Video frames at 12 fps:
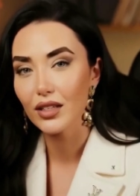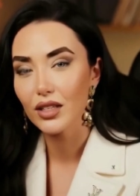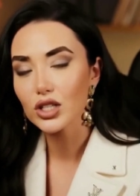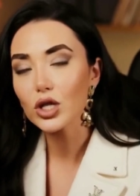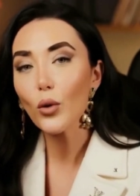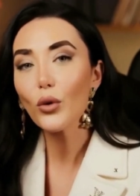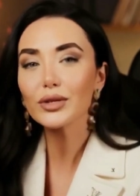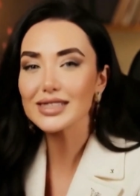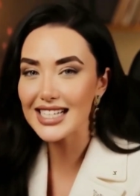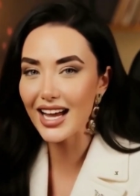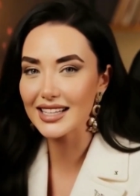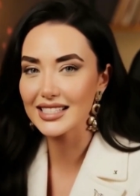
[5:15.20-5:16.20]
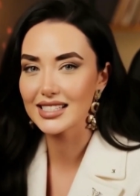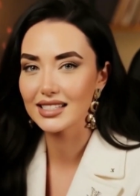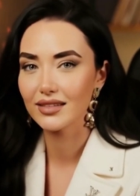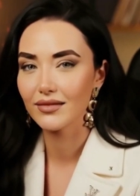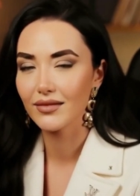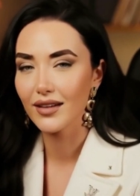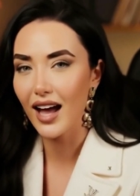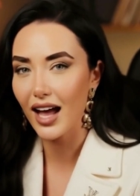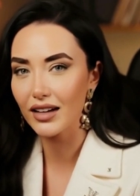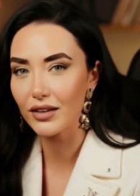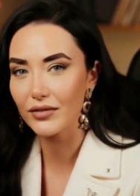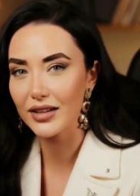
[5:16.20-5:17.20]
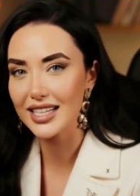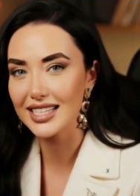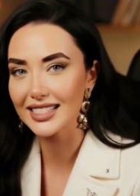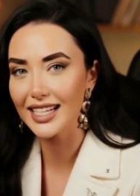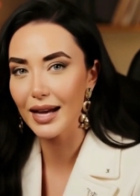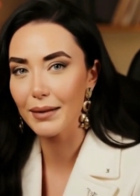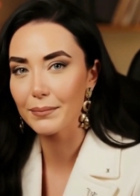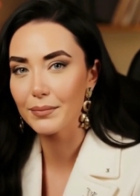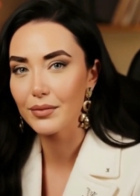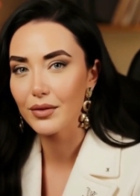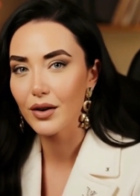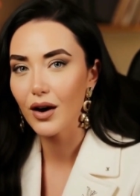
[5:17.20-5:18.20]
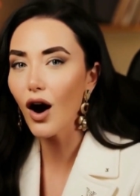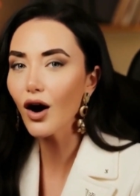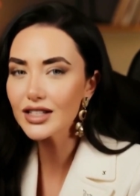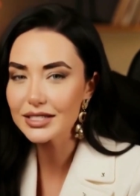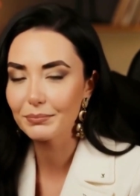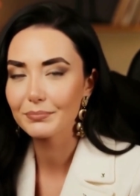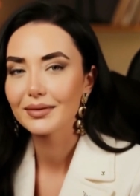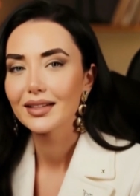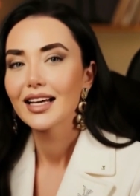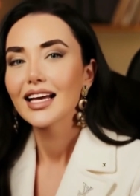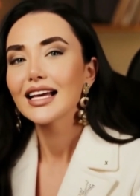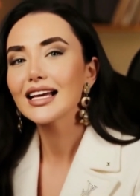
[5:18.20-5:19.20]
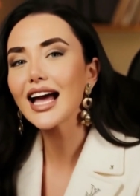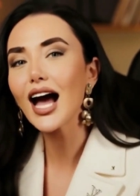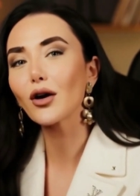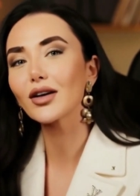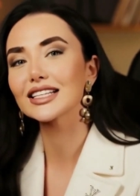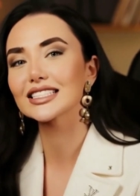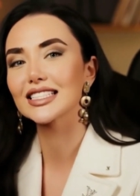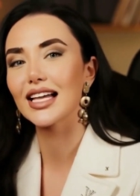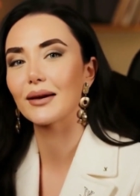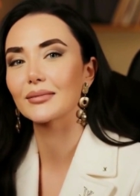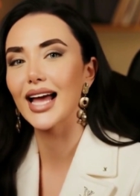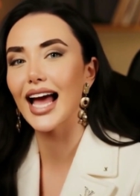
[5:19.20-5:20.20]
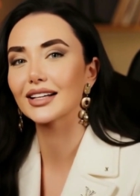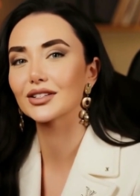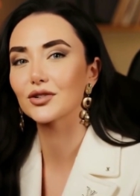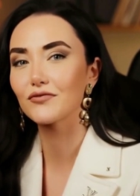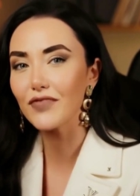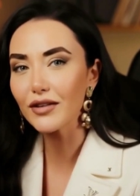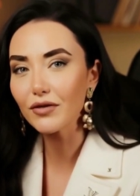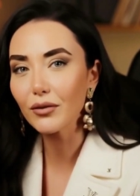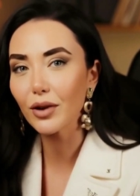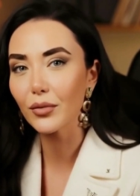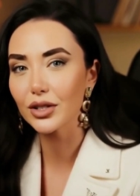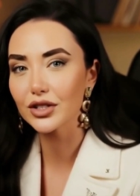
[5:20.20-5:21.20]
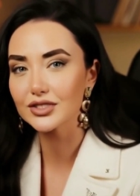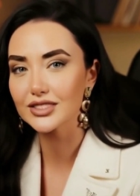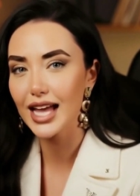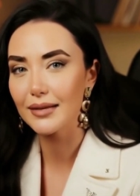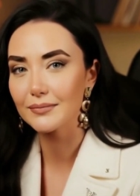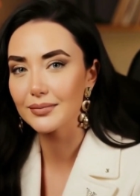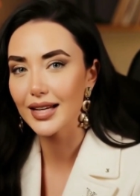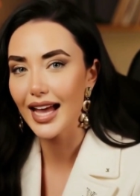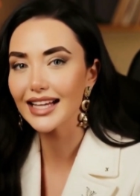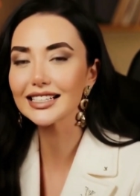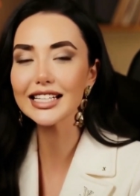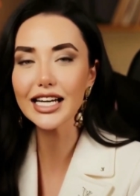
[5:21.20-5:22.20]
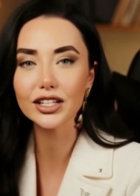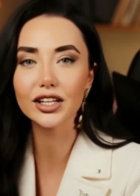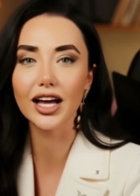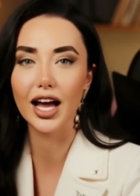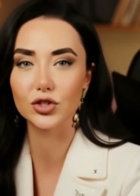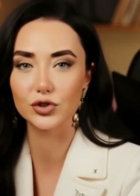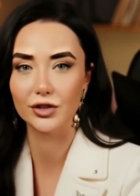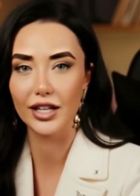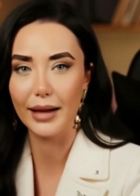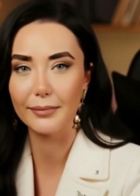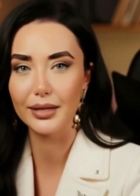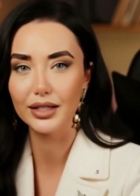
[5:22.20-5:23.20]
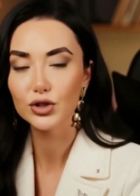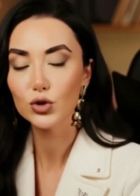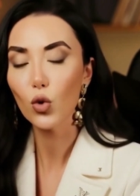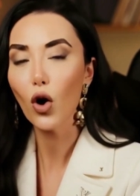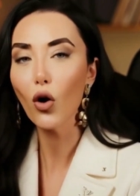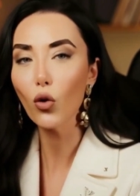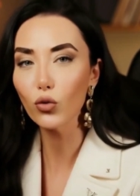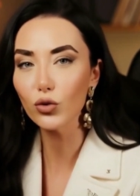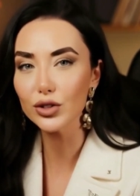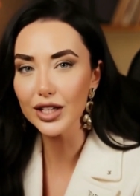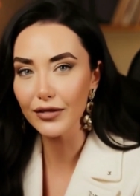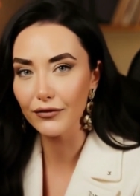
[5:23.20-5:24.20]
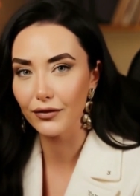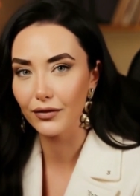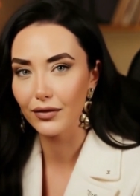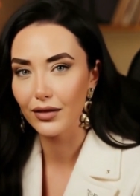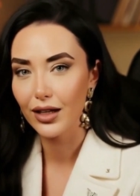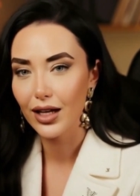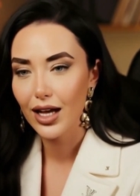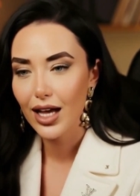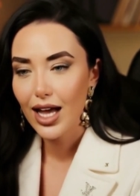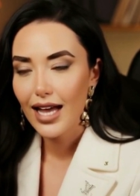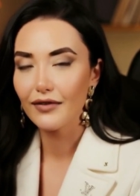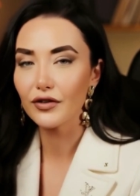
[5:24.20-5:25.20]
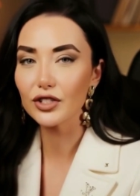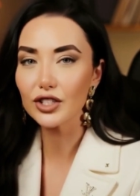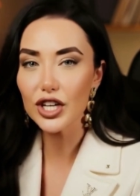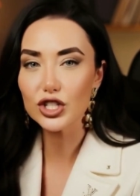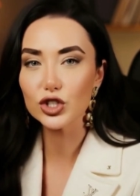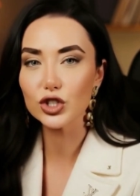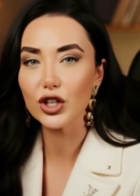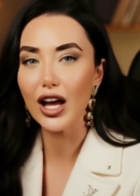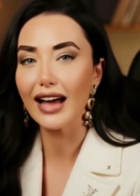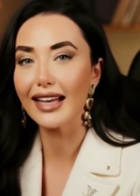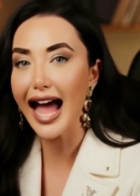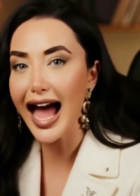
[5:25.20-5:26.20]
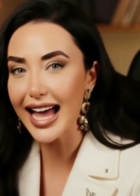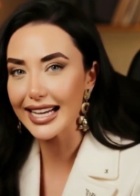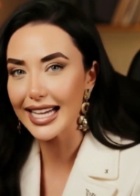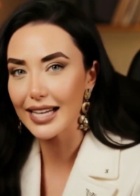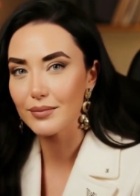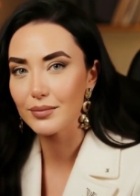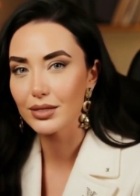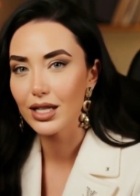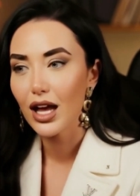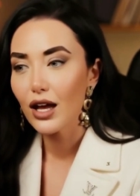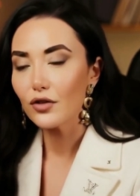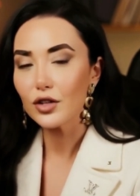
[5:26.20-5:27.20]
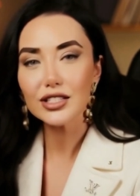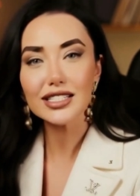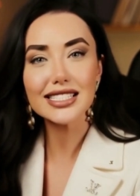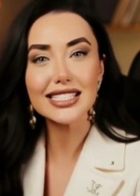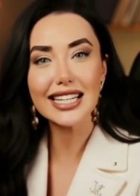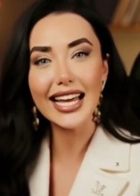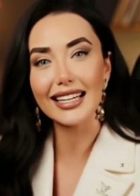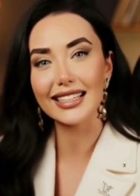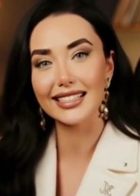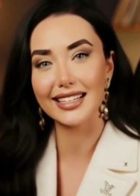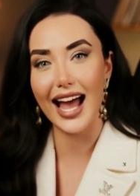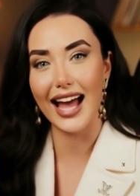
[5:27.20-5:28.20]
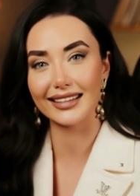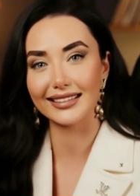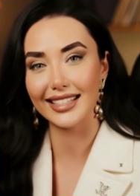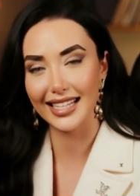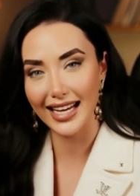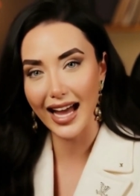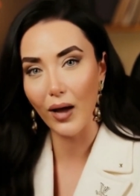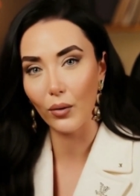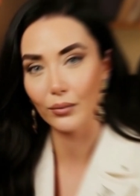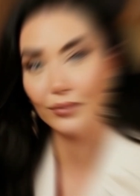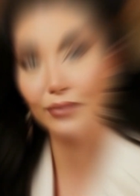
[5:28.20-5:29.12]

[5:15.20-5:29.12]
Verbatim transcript: So what's next? Got everything set up? Awesome! Now it's time to add your favorite Windows games and take your Android gaming to a whole new level. If you're not sure how to add games, there's a dedicated guide that can help.